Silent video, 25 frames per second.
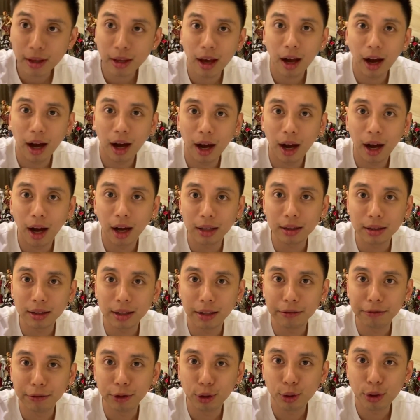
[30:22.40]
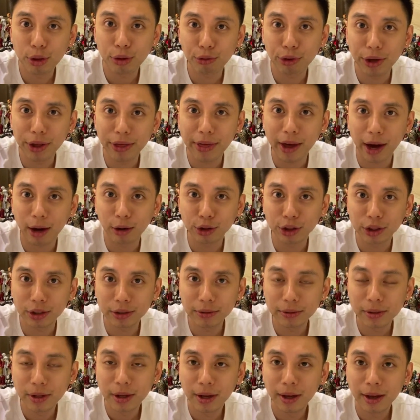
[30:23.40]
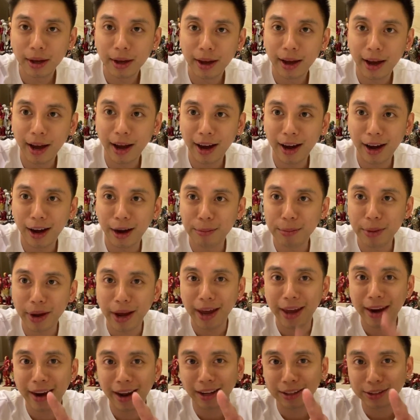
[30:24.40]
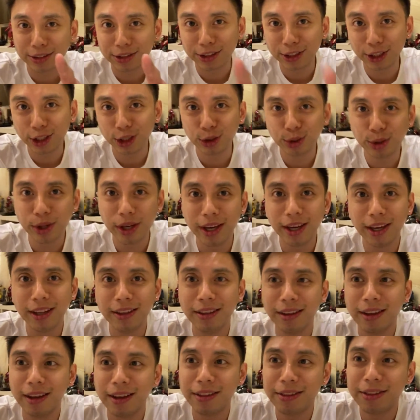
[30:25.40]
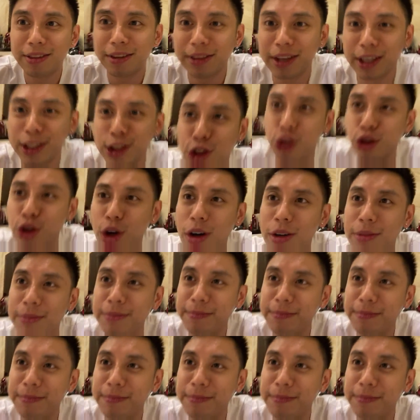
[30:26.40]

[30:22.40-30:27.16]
uh, love you 3000 um, and I'll see you in the next draw.